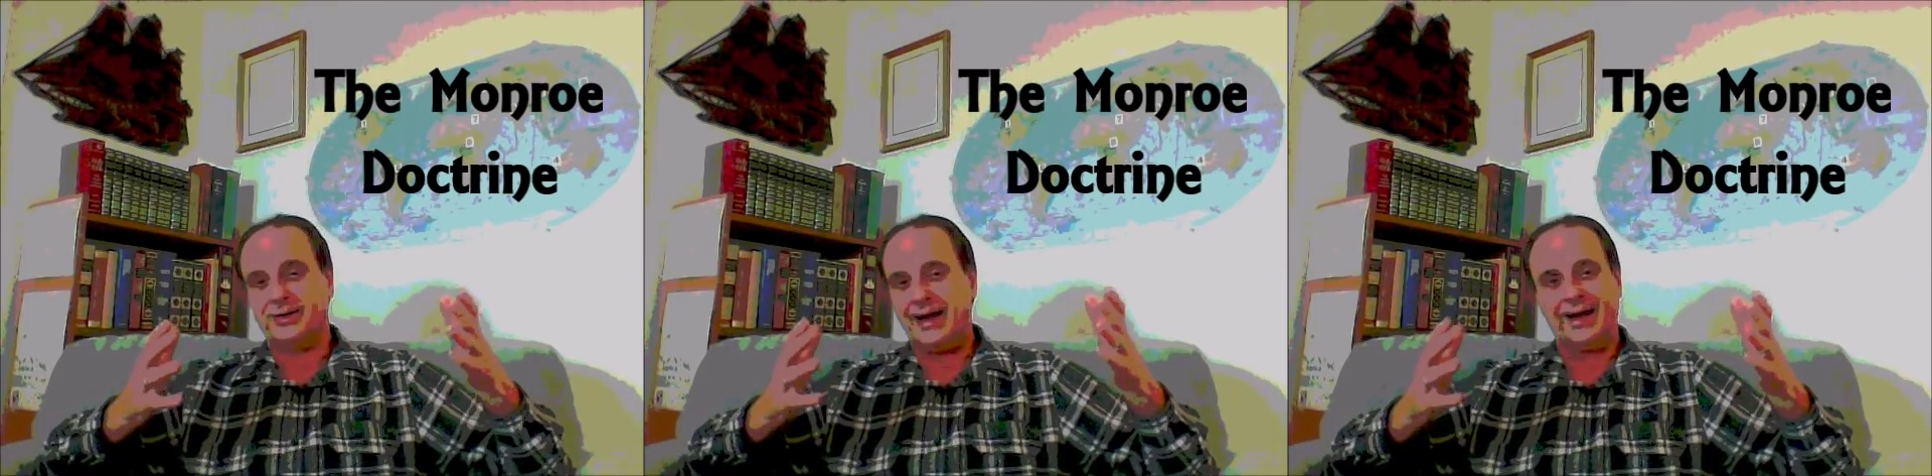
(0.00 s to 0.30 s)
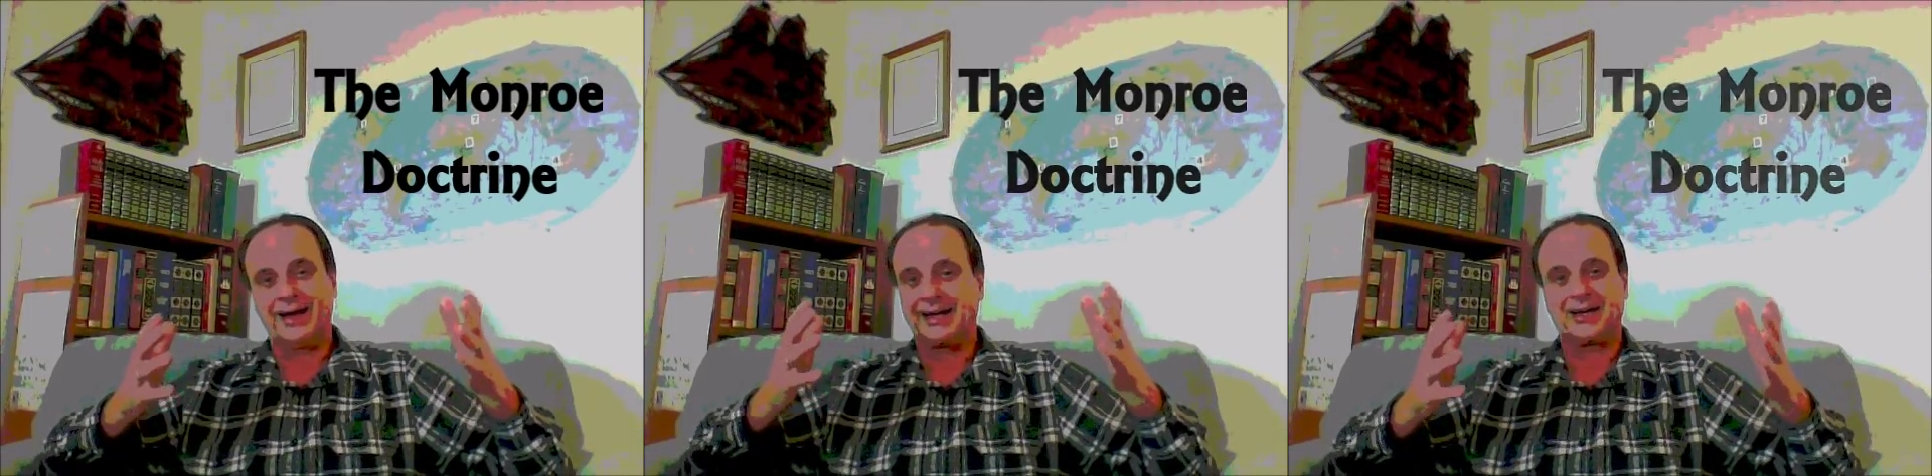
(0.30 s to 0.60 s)

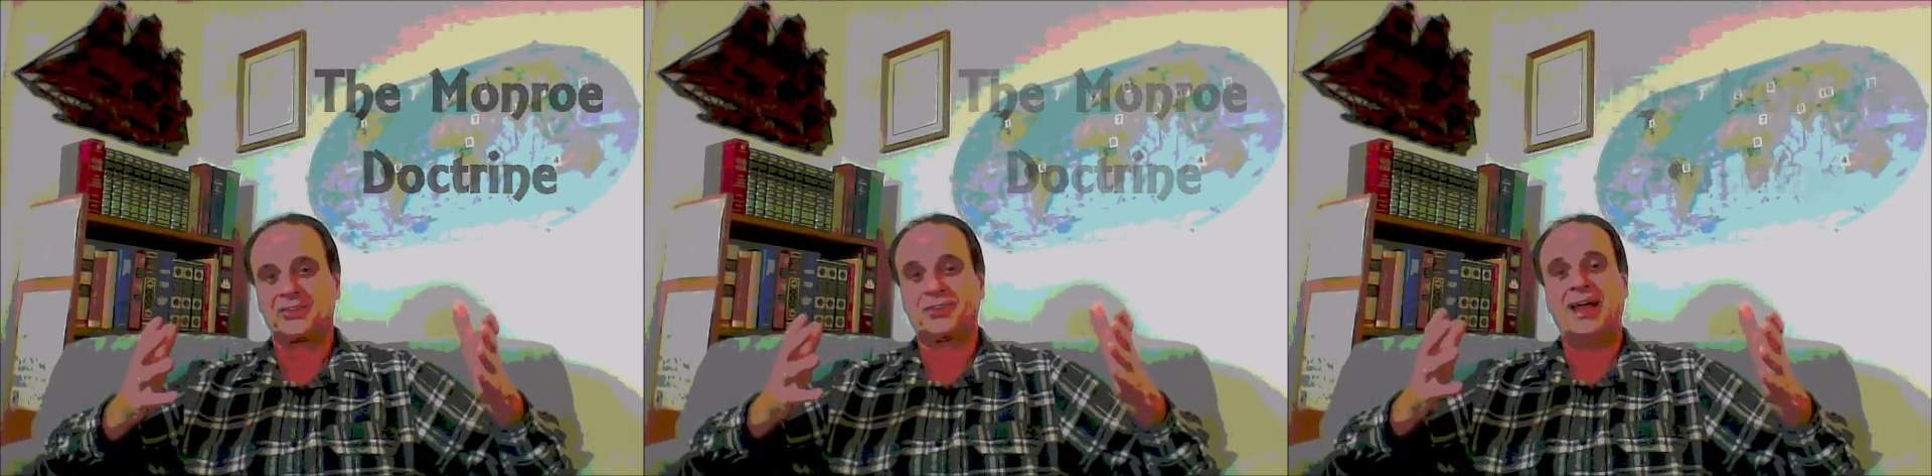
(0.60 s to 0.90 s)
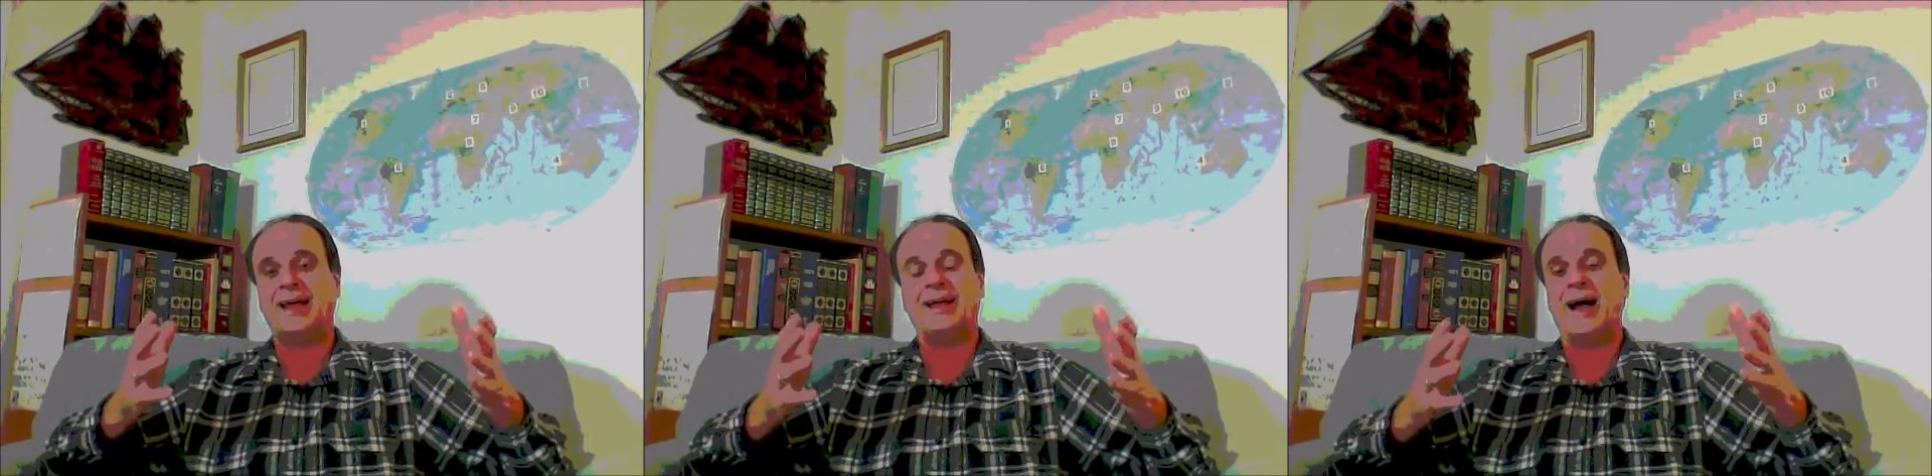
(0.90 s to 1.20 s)
Now, like I
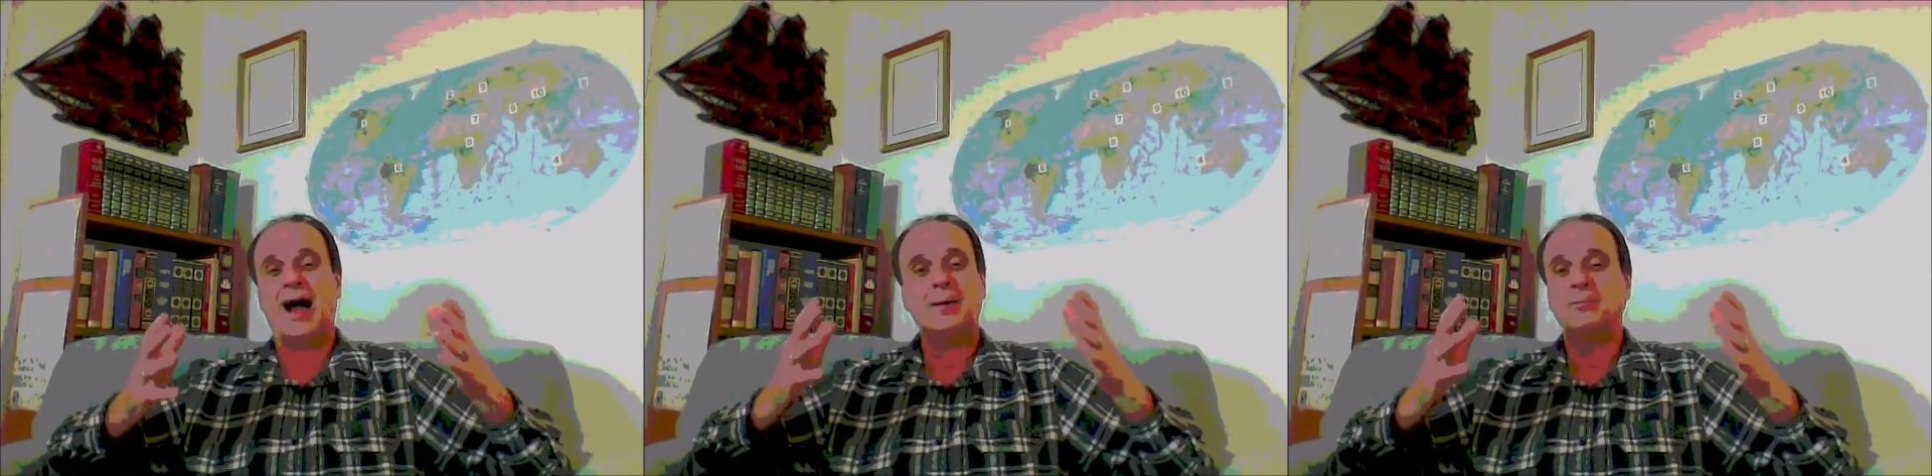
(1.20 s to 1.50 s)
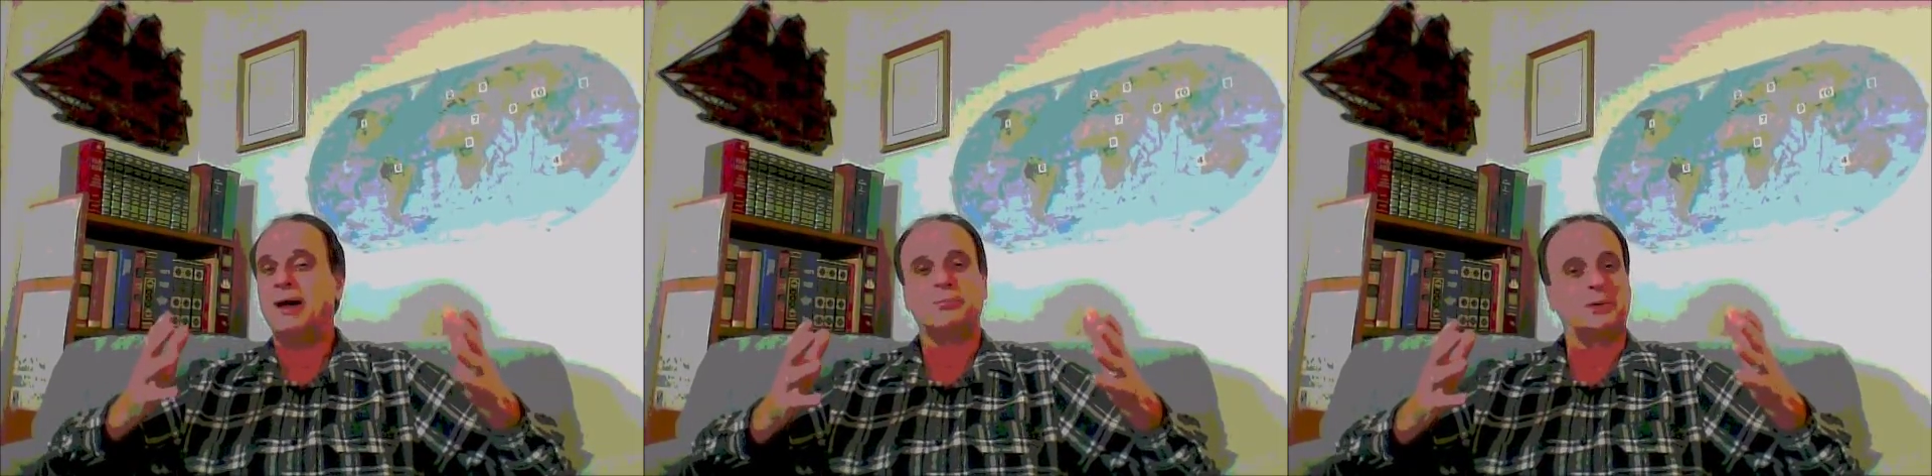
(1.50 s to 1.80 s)
say, I'm
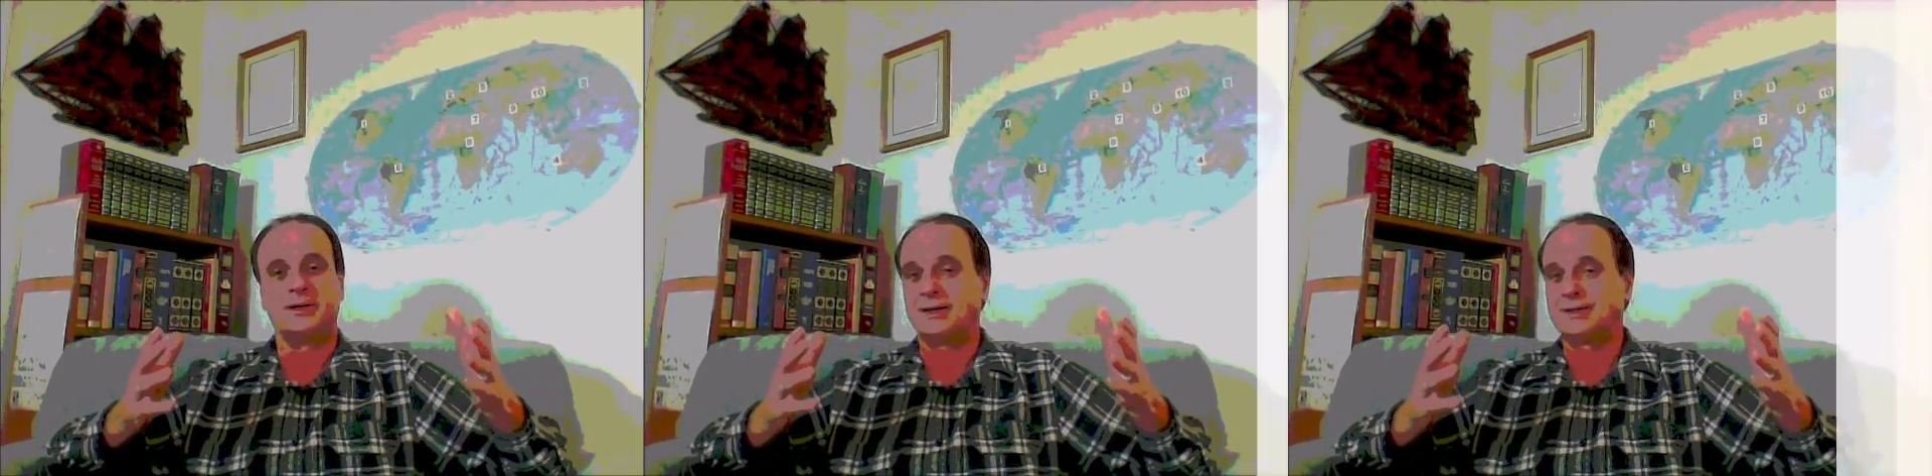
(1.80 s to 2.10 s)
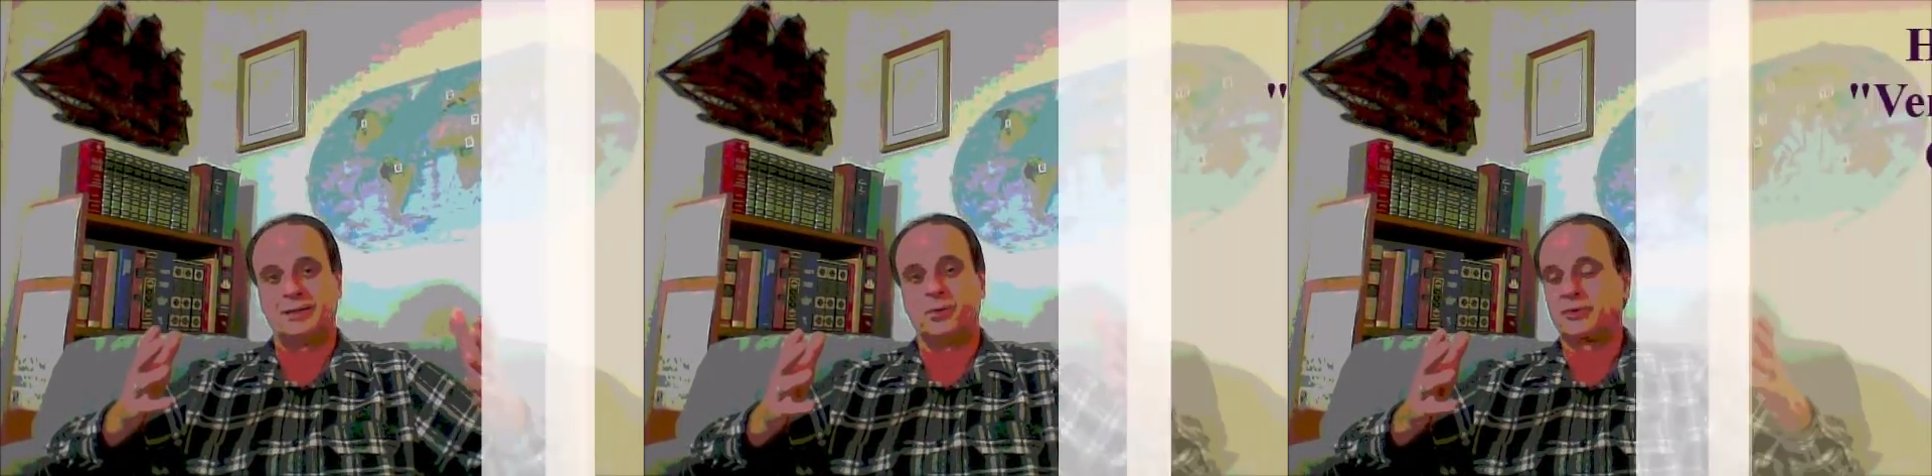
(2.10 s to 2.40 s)
not
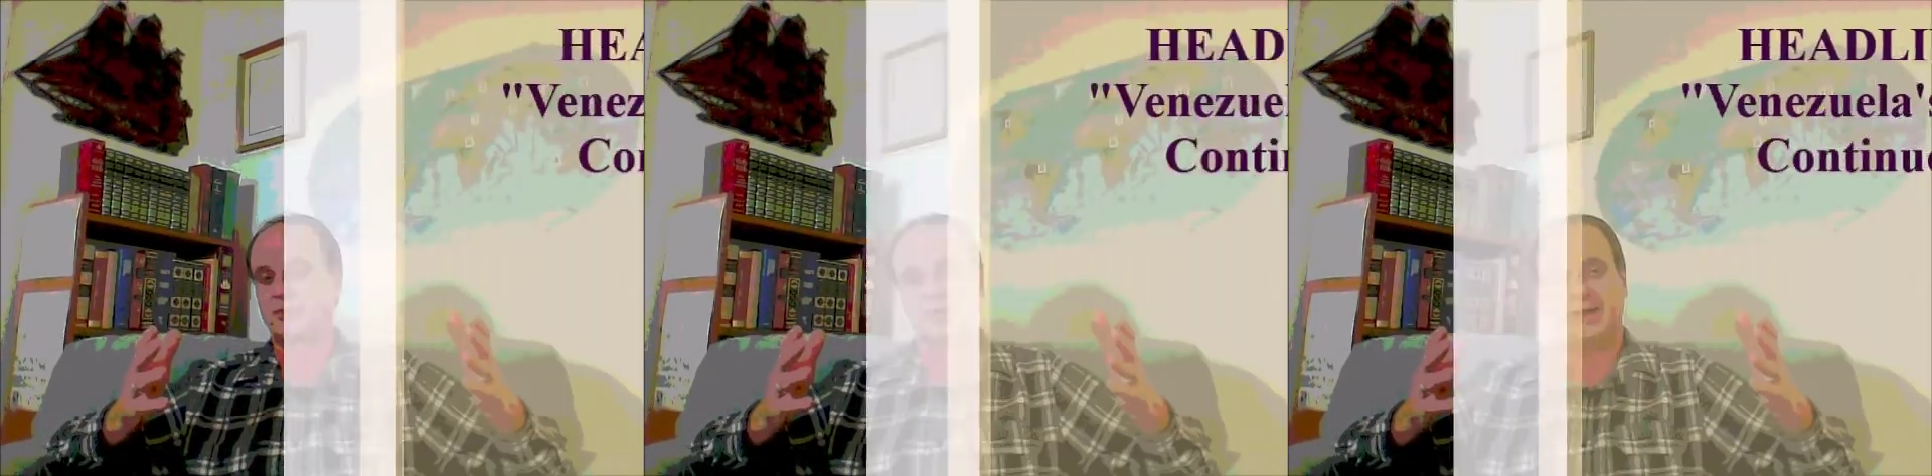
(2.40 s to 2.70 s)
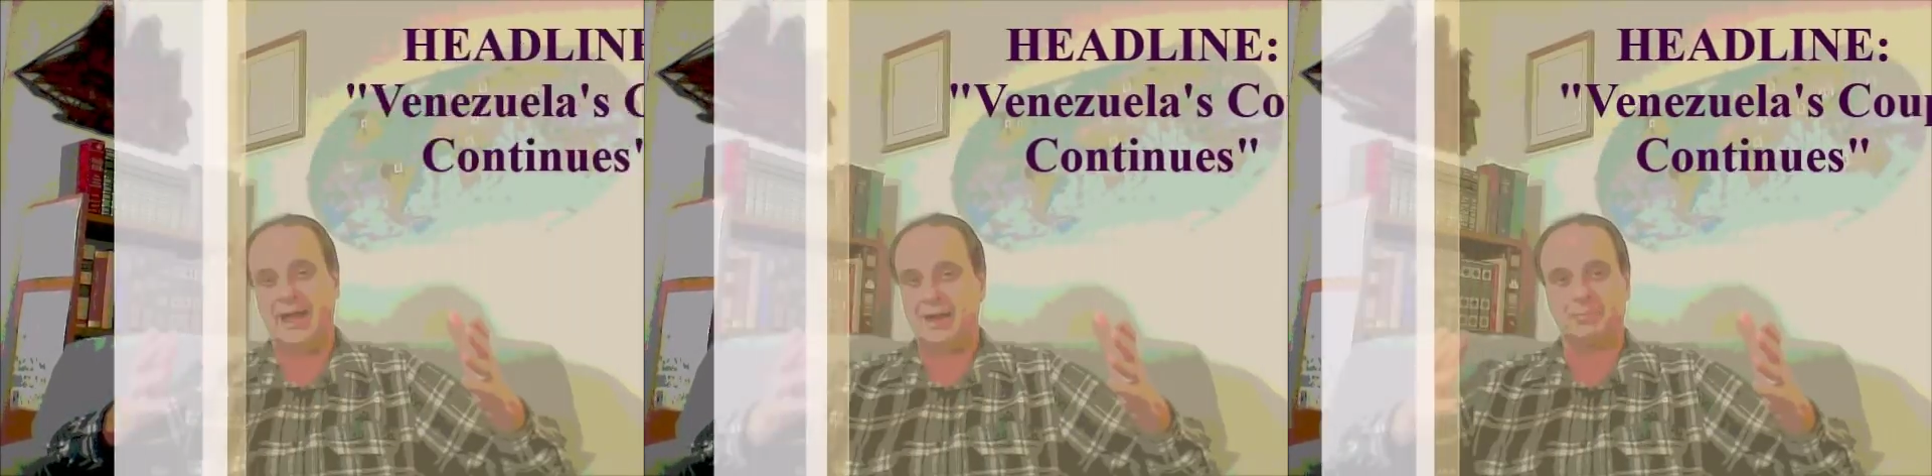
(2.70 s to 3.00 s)
predicting what's going
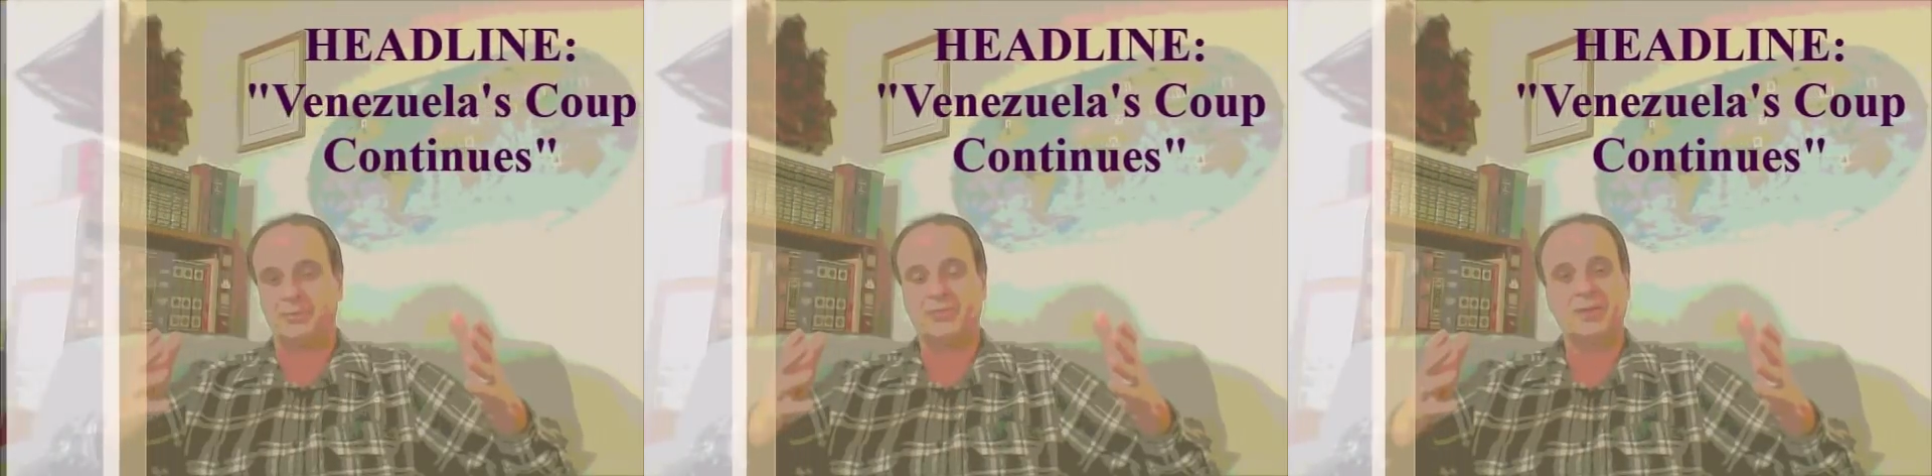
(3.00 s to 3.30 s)
to happen.